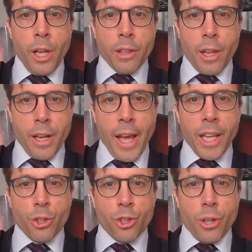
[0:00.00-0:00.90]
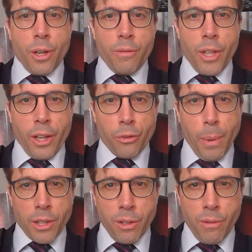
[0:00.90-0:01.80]
then h of the
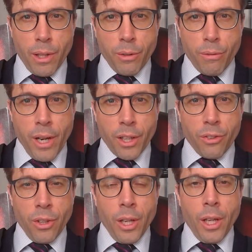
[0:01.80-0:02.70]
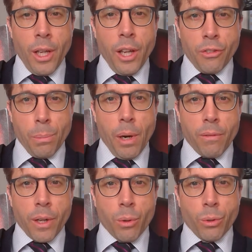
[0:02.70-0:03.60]
expected value of x is above
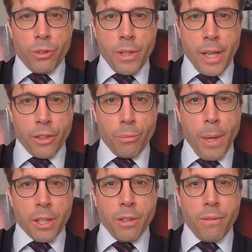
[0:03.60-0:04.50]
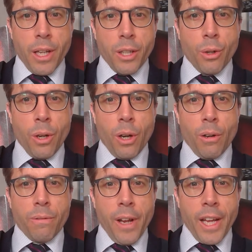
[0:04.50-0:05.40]
or equal to the expected value
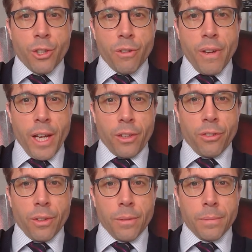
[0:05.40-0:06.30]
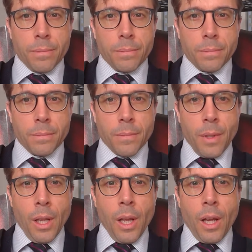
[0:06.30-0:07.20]
of h of x.
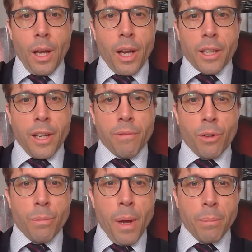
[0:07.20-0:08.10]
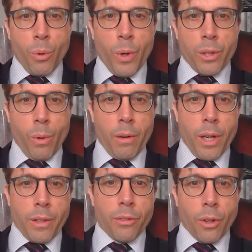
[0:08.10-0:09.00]
I can never remember which way
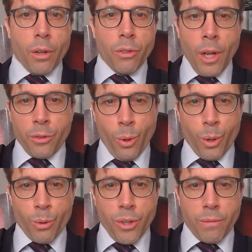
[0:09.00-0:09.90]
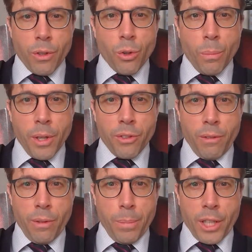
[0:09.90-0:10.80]
around this goes, so I always have to draw
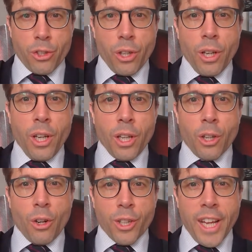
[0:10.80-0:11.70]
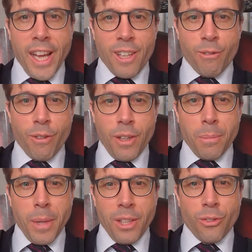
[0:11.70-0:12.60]
myself a picture. Concave
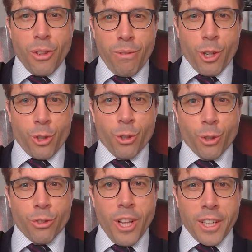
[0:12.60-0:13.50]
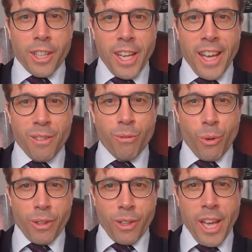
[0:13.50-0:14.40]
means the function looks like a cave
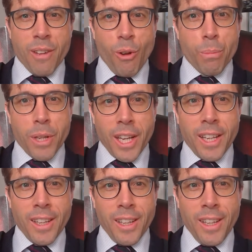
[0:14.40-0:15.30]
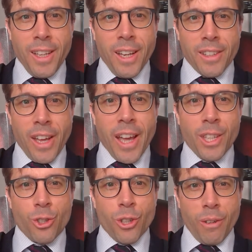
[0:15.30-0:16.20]
with a cave opening, and
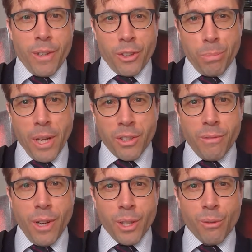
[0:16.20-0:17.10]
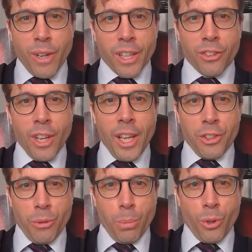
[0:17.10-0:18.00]
h of expected value of x
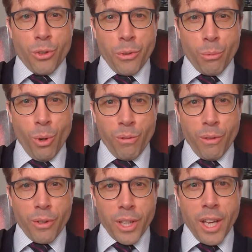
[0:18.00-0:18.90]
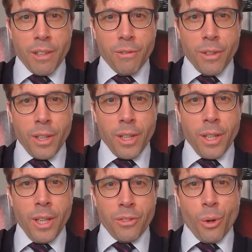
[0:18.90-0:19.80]
is a point on the roof of the cave,
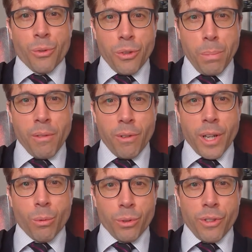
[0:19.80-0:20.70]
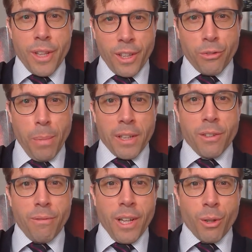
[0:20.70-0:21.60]
so it's above or equal to the
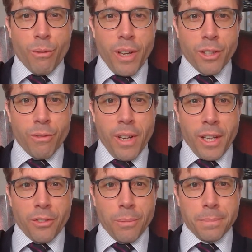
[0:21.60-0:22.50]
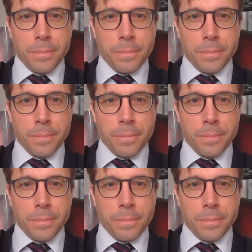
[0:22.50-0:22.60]
expected value of h of x.